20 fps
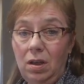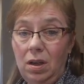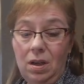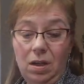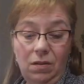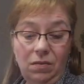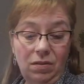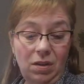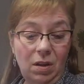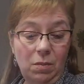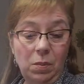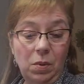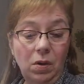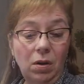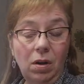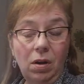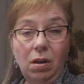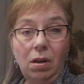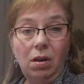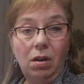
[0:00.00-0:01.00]
And if they
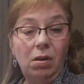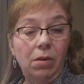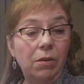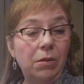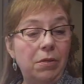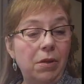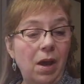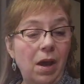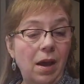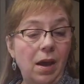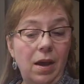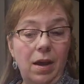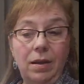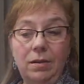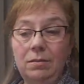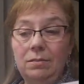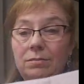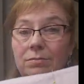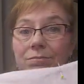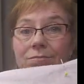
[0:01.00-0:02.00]
pull,
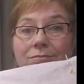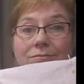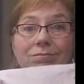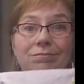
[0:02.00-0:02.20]
then